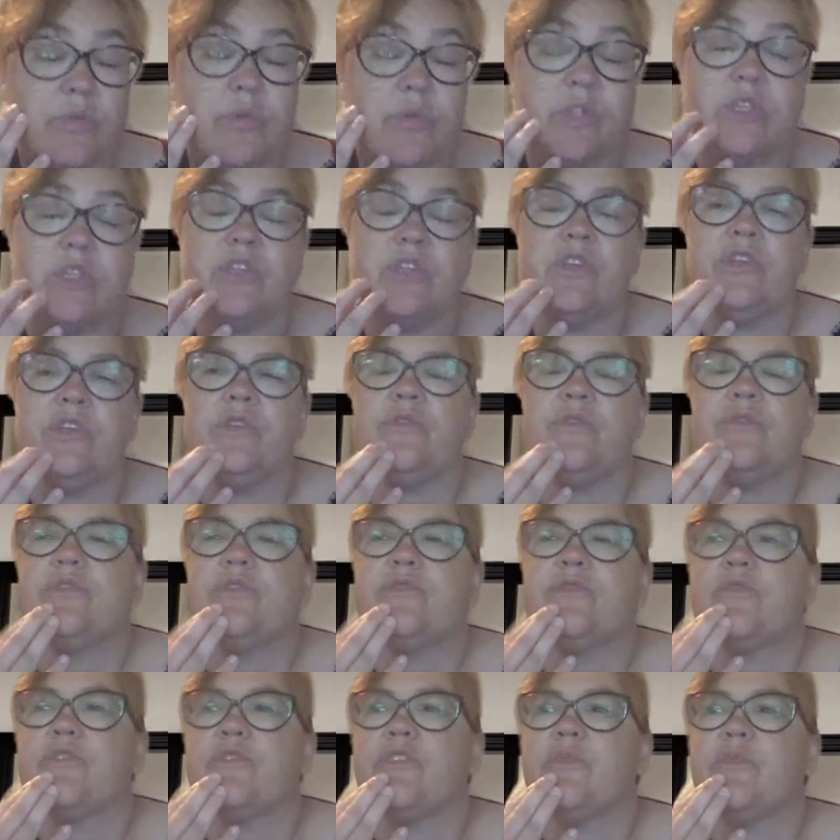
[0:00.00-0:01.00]
we should use
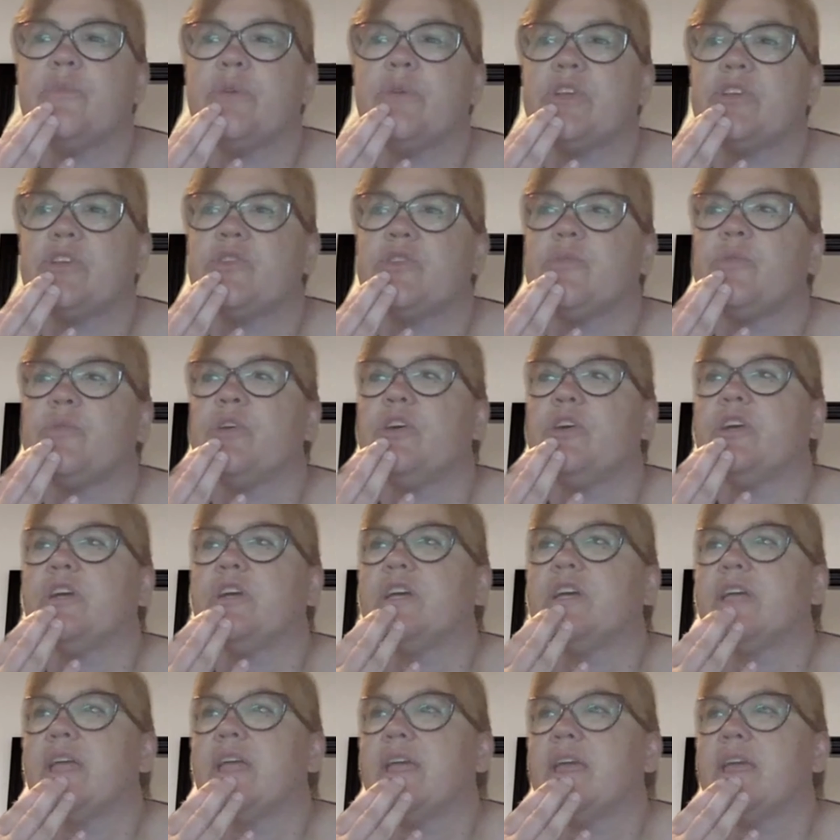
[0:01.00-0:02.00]
for the picture book
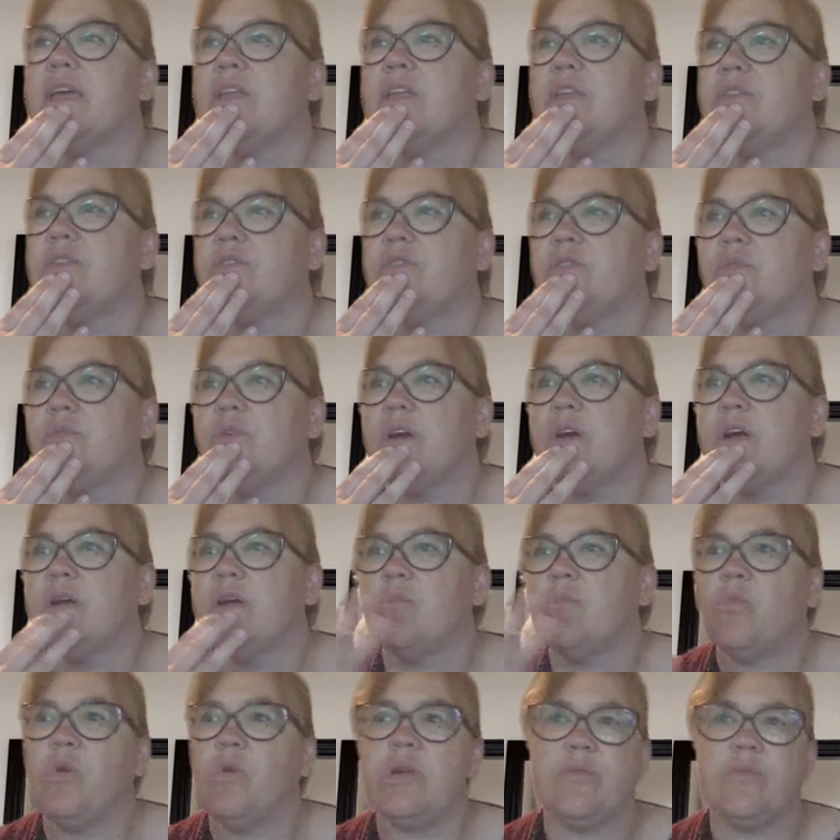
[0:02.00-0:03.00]
and
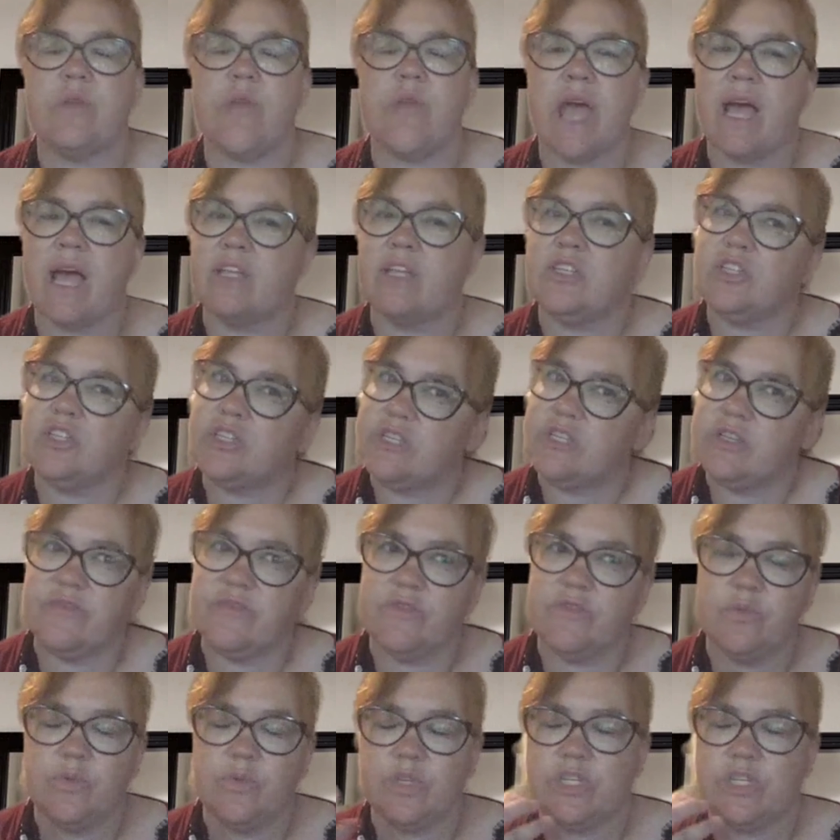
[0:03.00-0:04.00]
what
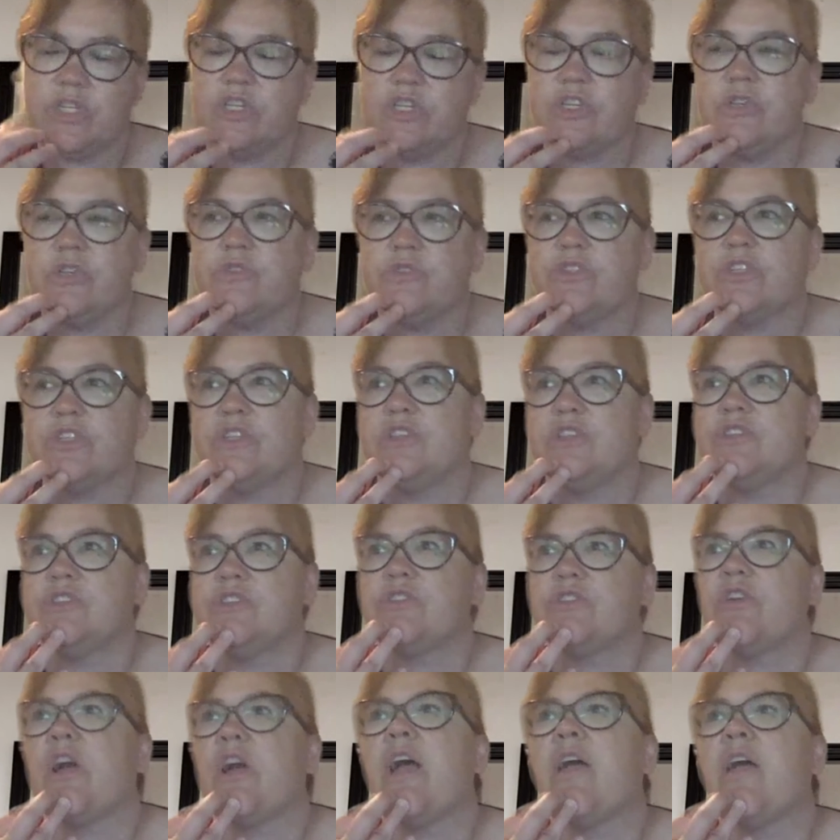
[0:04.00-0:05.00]
adjectives we should use to
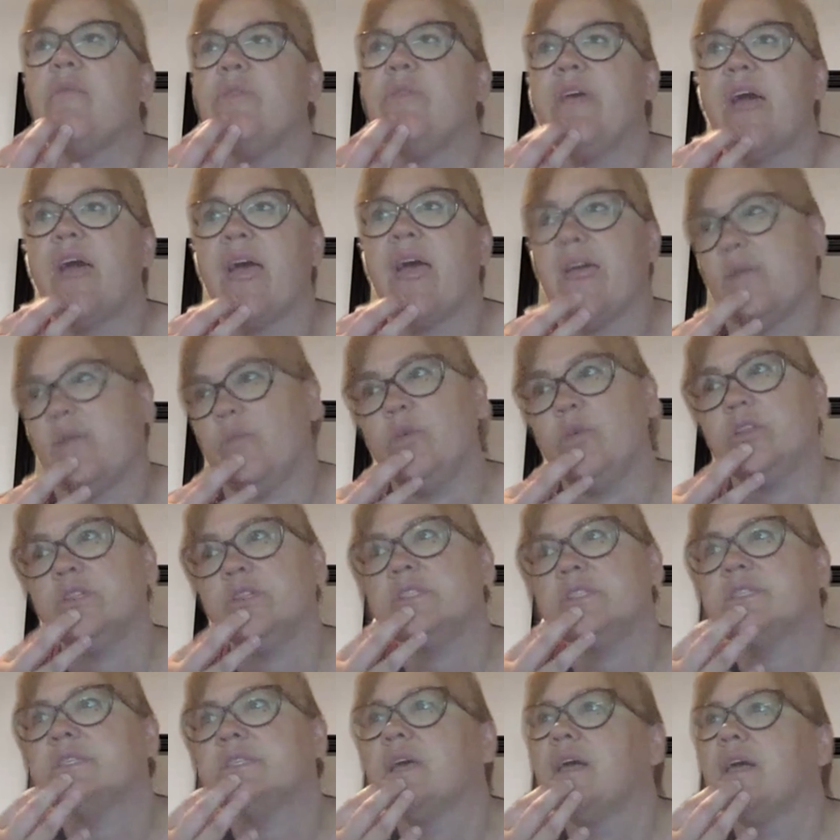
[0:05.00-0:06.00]
describe the
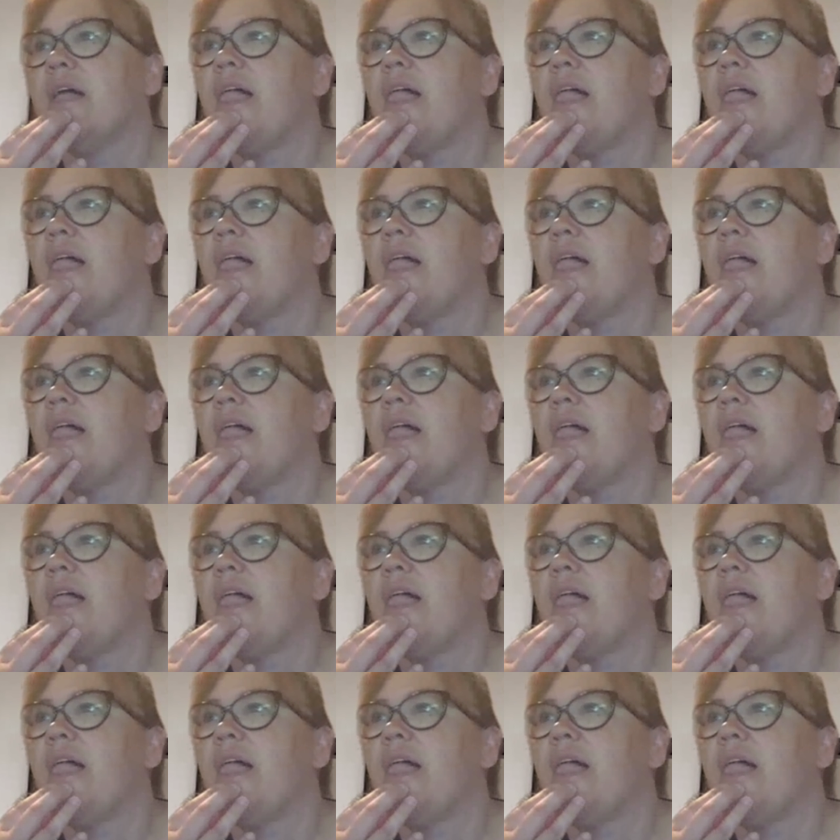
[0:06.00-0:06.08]
animals.